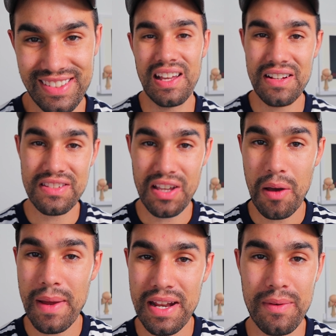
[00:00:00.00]
There's so
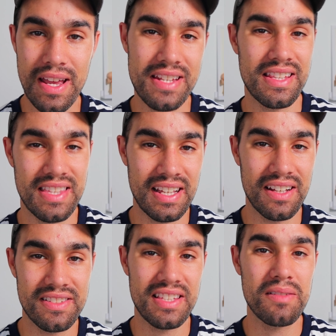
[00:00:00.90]
many ways to think
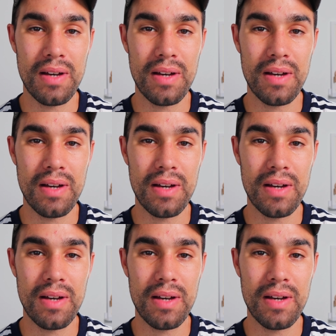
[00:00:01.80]
outside the